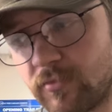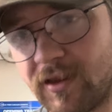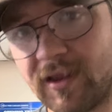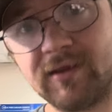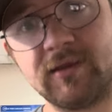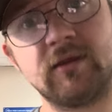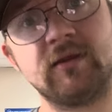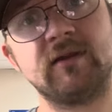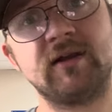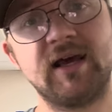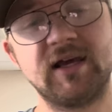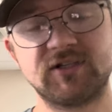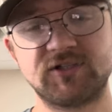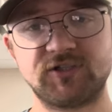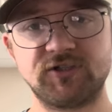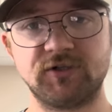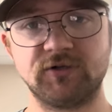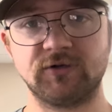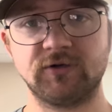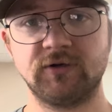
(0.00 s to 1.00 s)
and then the next
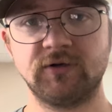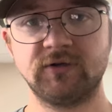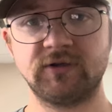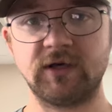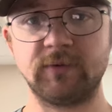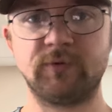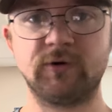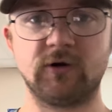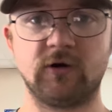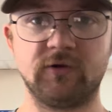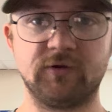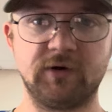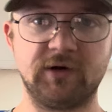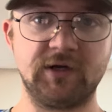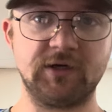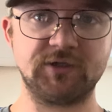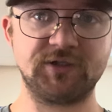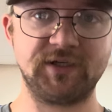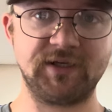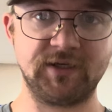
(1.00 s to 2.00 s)
year they put all their
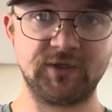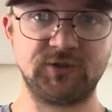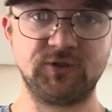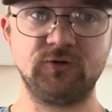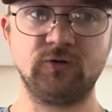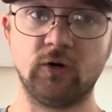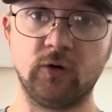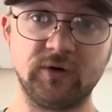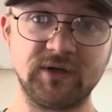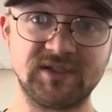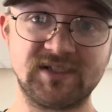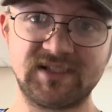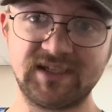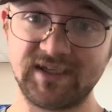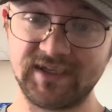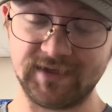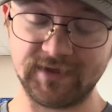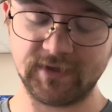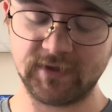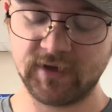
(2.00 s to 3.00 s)
energy into growing
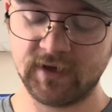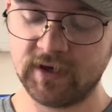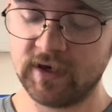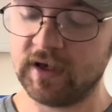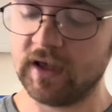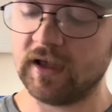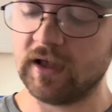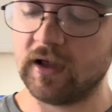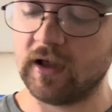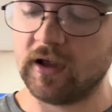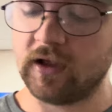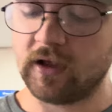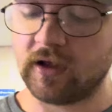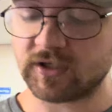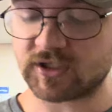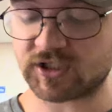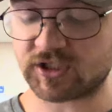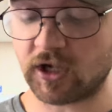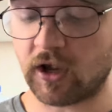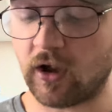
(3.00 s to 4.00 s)
seed.
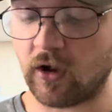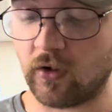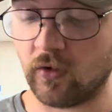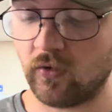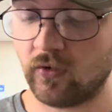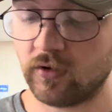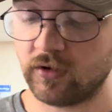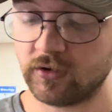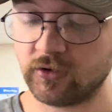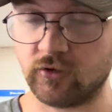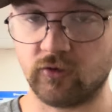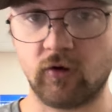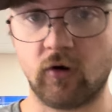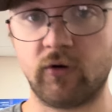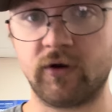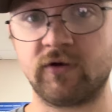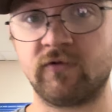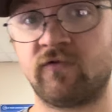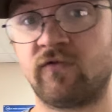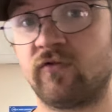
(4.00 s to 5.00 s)
So
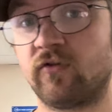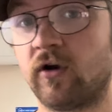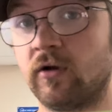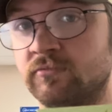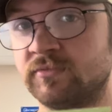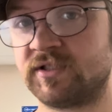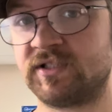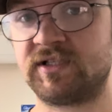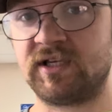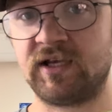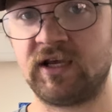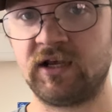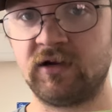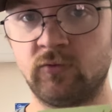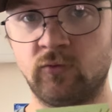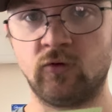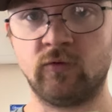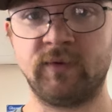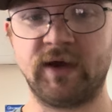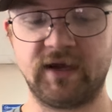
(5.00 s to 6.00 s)
growing from seed
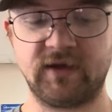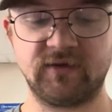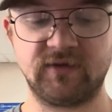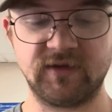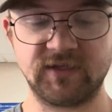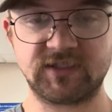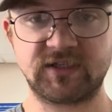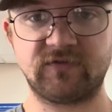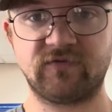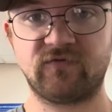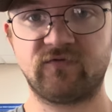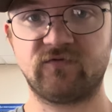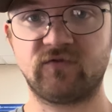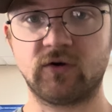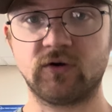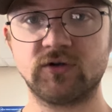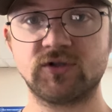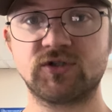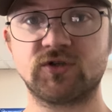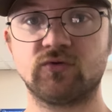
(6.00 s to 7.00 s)
will make this
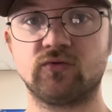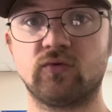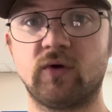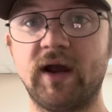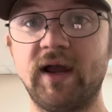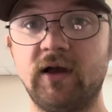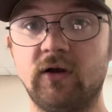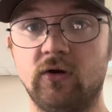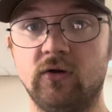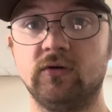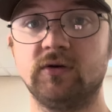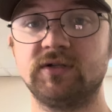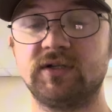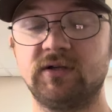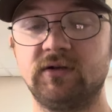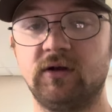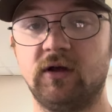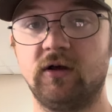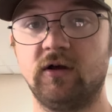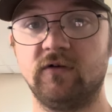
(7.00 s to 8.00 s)
first round
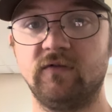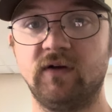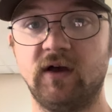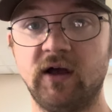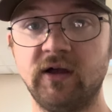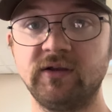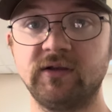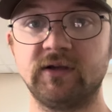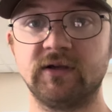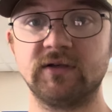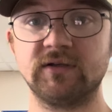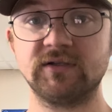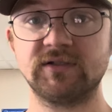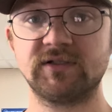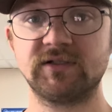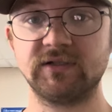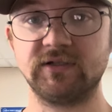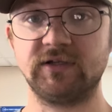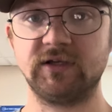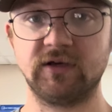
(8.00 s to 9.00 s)
of
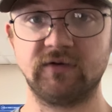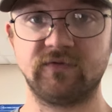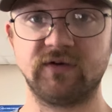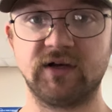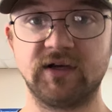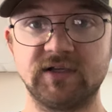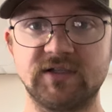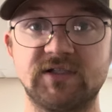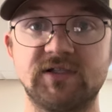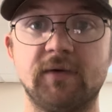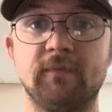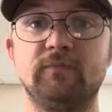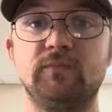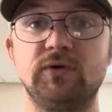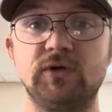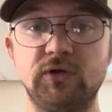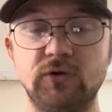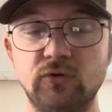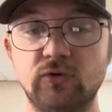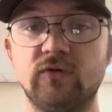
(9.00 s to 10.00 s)
onions give us
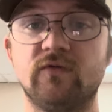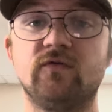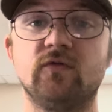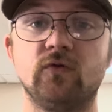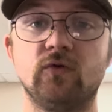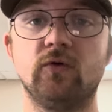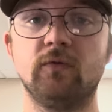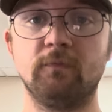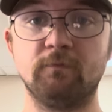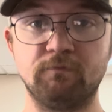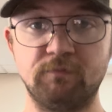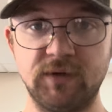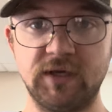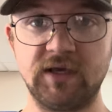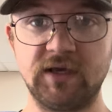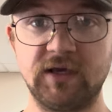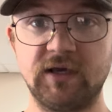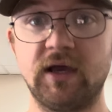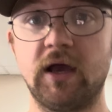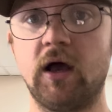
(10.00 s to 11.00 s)
beautiful
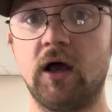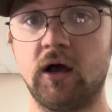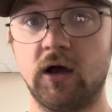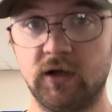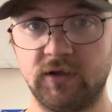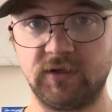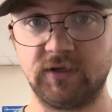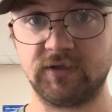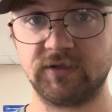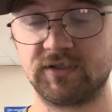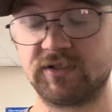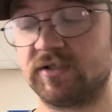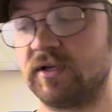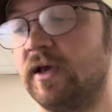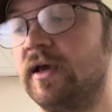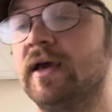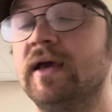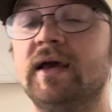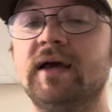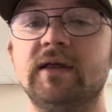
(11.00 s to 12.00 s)
big onions.
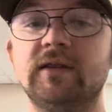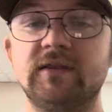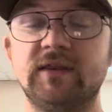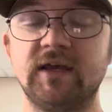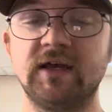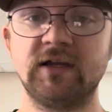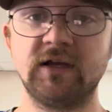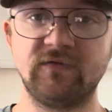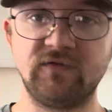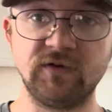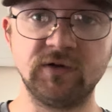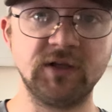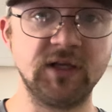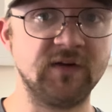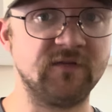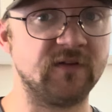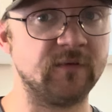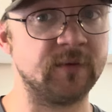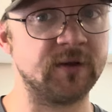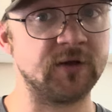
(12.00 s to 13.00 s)
Then if you
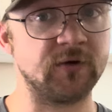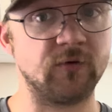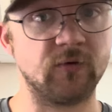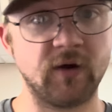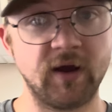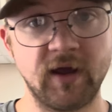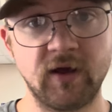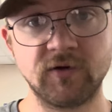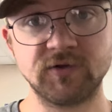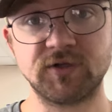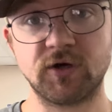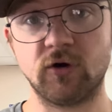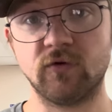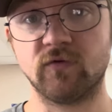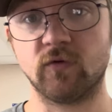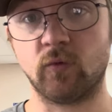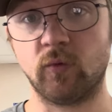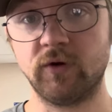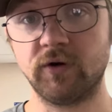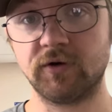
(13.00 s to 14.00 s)
leave them in the ground to
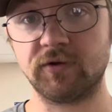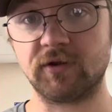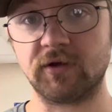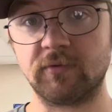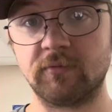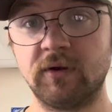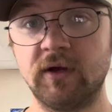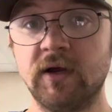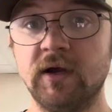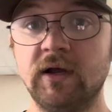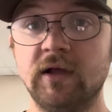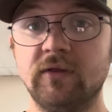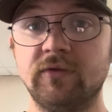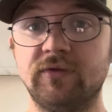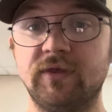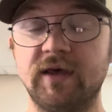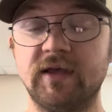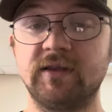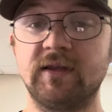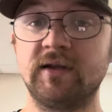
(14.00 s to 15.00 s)
overwinter them,
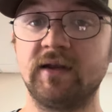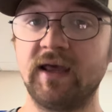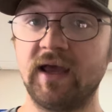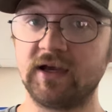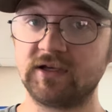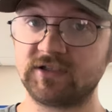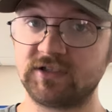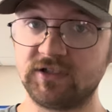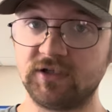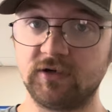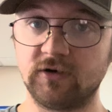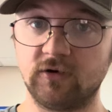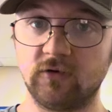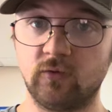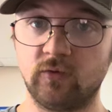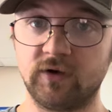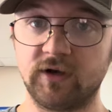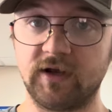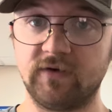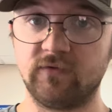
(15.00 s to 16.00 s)
then the next year,
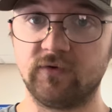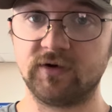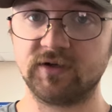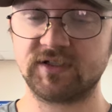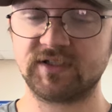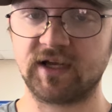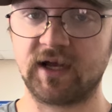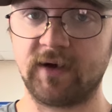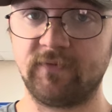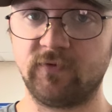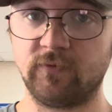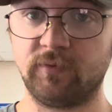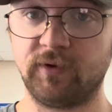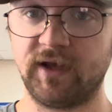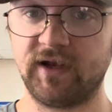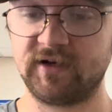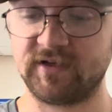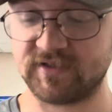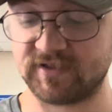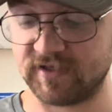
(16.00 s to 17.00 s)
whenever it's time for
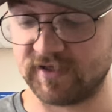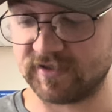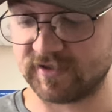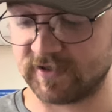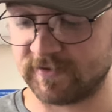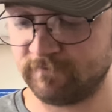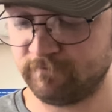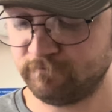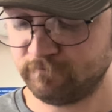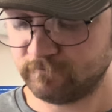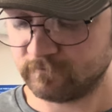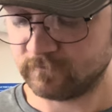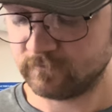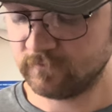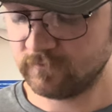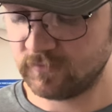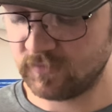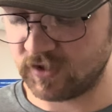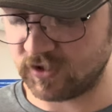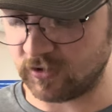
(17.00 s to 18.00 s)
planting season,
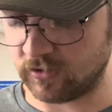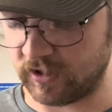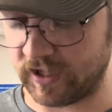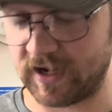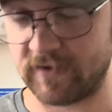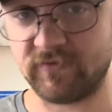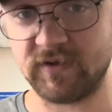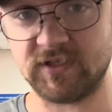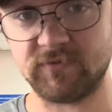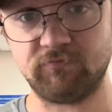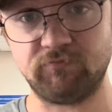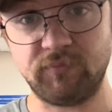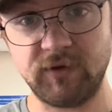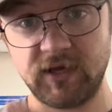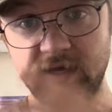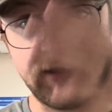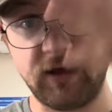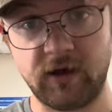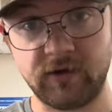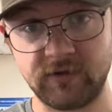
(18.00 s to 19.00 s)
you'll have these
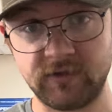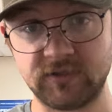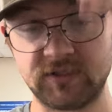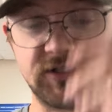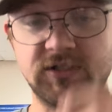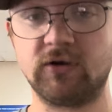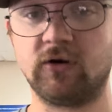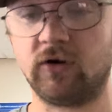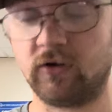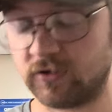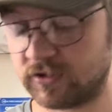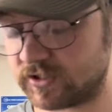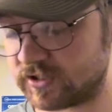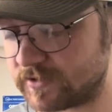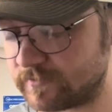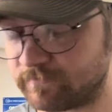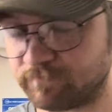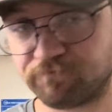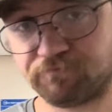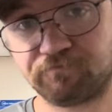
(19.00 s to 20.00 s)
big onion stalks
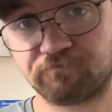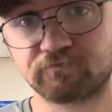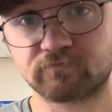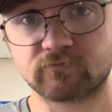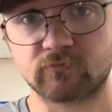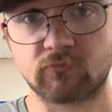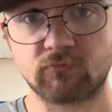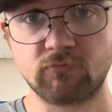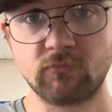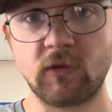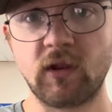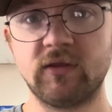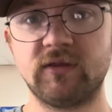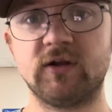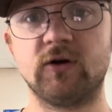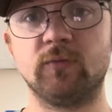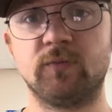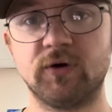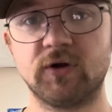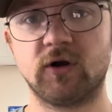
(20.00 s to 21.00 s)

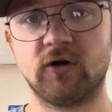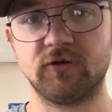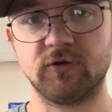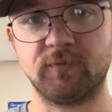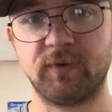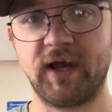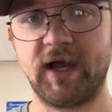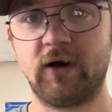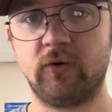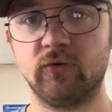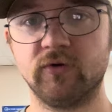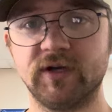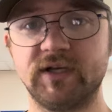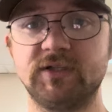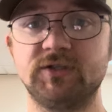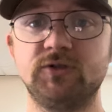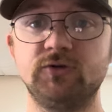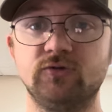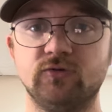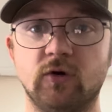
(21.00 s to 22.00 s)
that'll put all their power
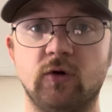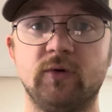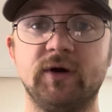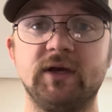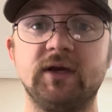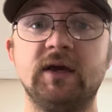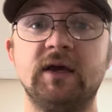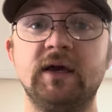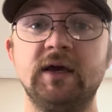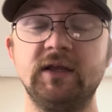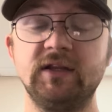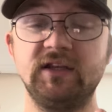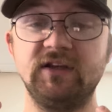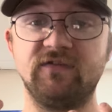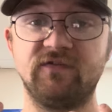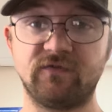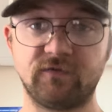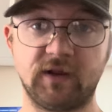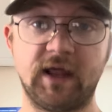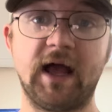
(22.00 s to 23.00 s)
into growing the
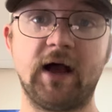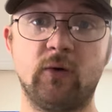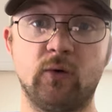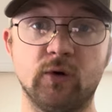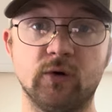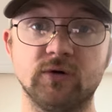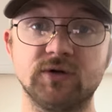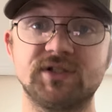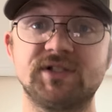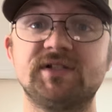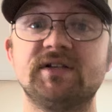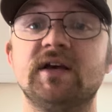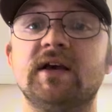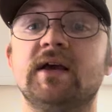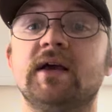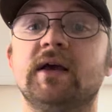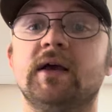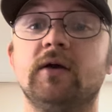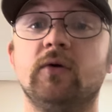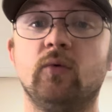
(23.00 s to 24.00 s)
flowers,
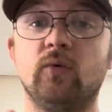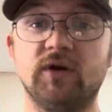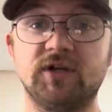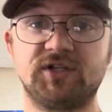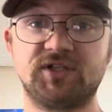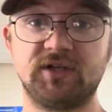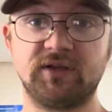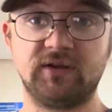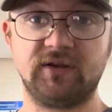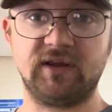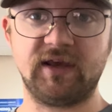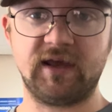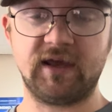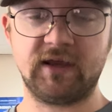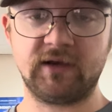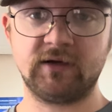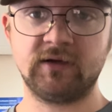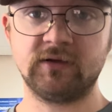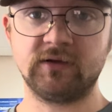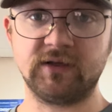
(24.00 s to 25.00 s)
which
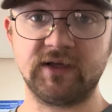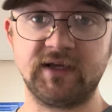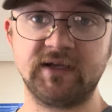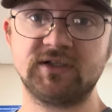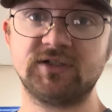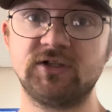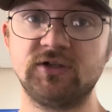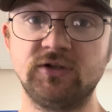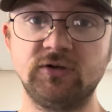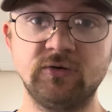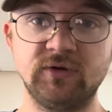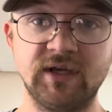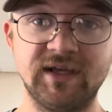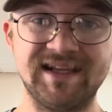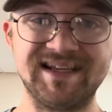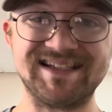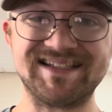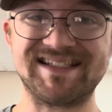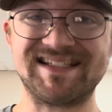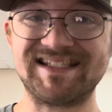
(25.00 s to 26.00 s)
then leads to you
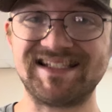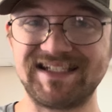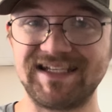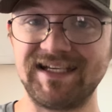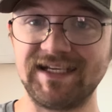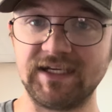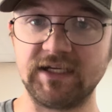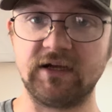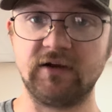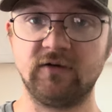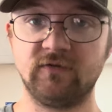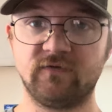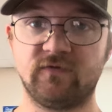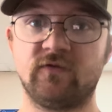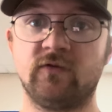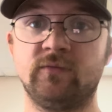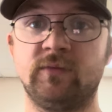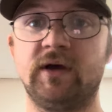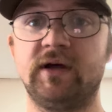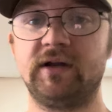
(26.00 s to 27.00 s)
getting seed
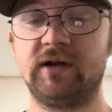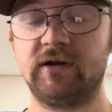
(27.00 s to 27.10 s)
from that